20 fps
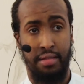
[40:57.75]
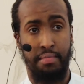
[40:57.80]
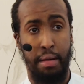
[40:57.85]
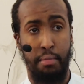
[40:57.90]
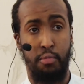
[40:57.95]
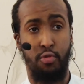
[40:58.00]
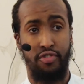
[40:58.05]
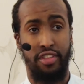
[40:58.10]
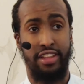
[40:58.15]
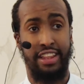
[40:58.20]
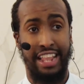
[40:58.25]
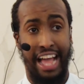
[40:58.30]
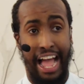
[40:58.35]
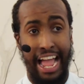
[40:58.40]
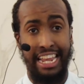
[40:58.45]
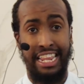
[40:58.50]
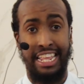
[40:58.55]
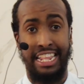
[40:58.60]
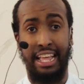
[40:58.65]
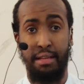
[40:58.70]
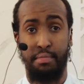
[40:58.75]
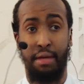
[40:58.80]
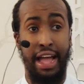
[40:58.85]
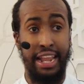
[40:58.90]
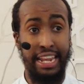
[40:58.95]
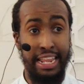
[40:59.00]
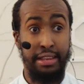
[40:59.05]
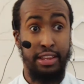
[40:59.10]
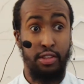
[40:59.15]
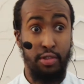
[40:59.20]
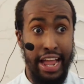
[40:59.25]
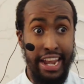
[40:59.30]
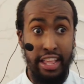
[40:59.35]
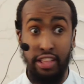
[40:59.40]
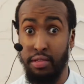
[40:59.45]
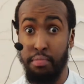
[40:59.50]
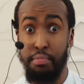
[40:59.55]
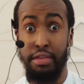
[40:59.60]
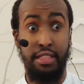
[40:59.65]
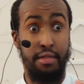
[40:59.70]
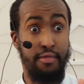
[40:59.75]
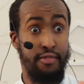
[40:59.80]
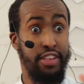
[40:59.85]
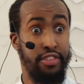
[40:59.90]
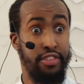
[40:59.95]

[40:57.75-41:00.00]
Ma'mun said, I need them. I need to meet them